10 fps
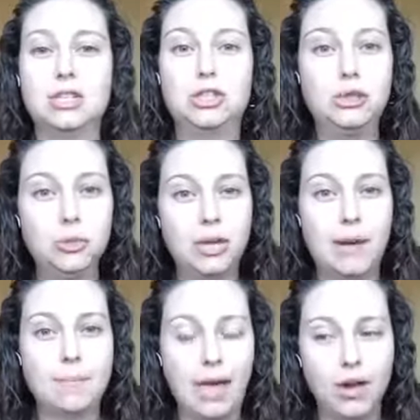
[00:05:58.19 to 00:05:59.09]
do
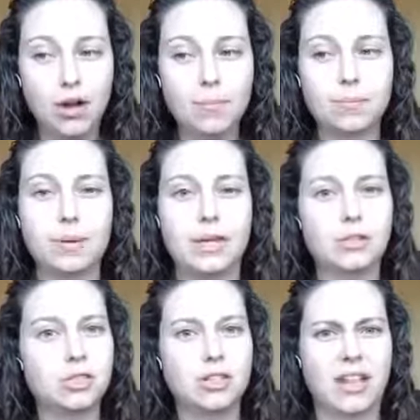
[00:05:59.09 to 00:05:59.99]
get better, but you
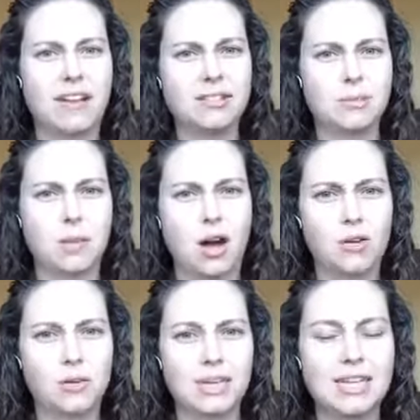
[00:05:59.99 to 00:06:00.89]
still have some
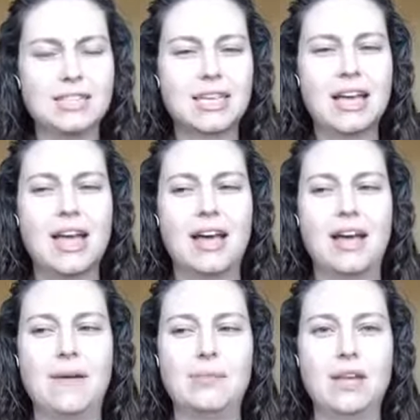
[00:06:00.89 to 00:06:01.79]
awkwardness.
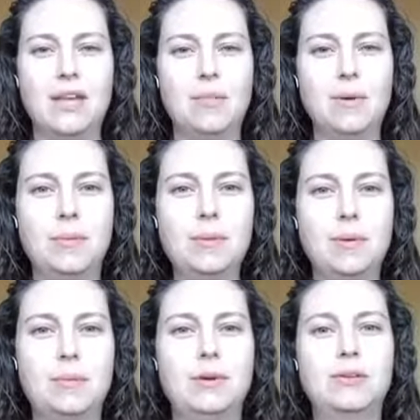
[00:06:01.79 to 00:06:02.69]
But
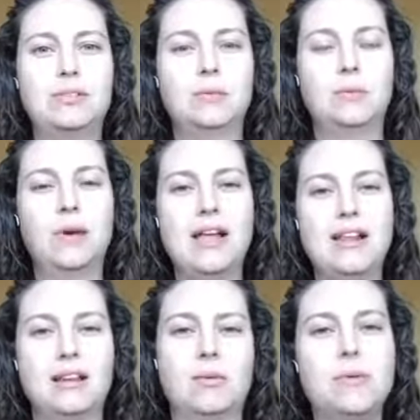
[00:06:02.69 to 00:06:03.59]
people post
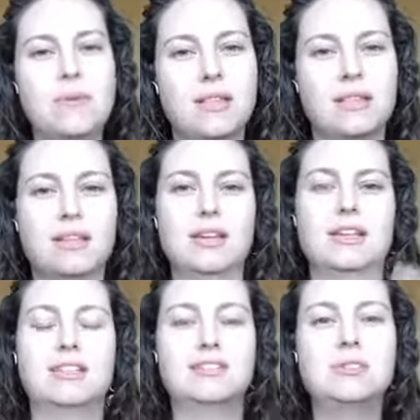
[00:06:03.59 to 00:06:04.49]
1 month
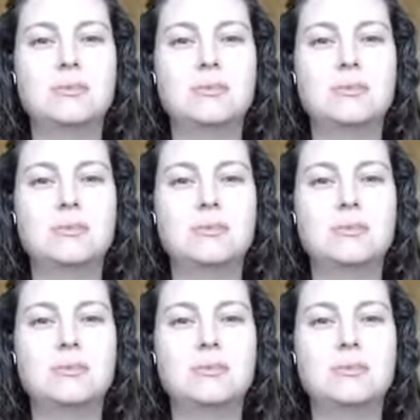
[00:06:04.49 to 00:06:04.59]
and 2